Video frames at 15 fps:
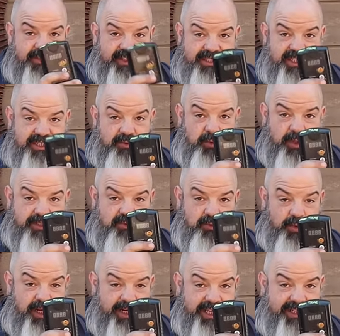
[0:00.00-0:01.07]
This is what's
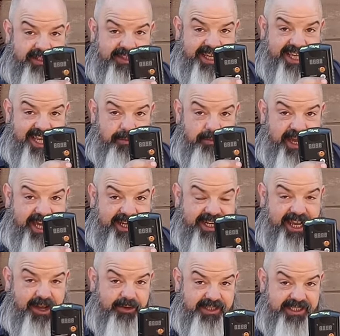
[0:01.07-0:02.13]
running the heat mat
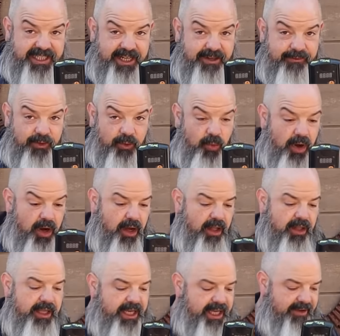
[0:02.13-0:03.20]
now instead of the
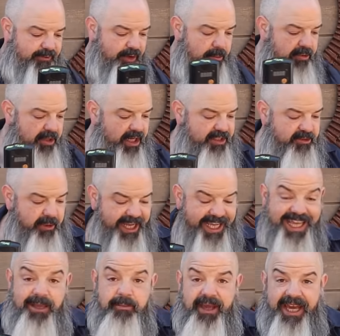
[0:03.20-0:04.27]
wall. If I plugged my
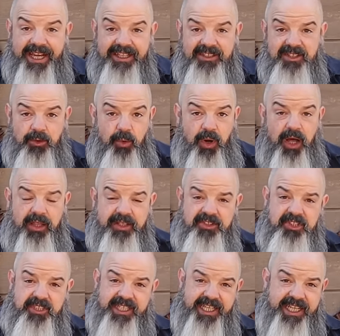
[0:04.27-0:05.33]
heat mat into the wall, it's
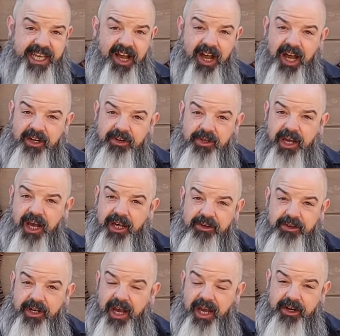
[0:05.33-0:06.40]
just going to get hotter and
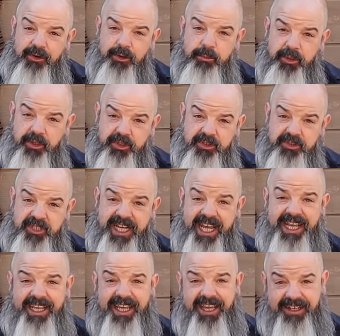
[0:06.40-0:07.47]
hotter and hotter and burn your
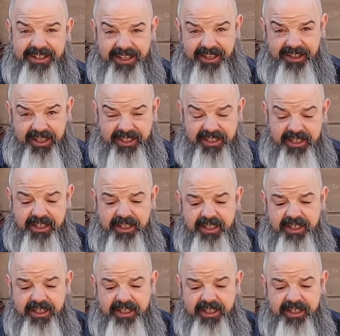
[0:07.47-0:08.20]
snake and kill it.